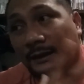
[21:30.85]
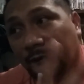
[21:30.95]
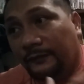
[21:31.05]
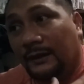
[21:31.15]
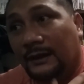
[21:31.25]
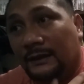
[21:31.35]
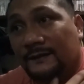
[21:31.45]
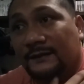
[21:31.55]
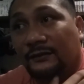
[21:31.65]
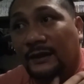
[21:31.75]
If not, I'll
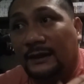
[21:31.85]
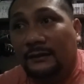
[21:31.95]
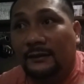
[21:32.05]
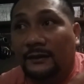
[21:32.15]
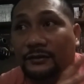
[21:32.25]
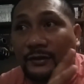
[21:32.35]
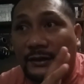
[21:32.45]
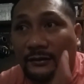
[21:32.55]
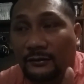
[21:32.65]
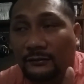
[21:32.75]
still get out and
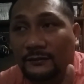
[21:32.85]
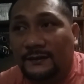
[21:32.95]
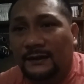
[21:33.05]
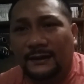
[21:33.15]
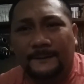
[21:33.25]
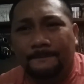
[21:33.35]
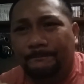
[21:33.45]
try to go to like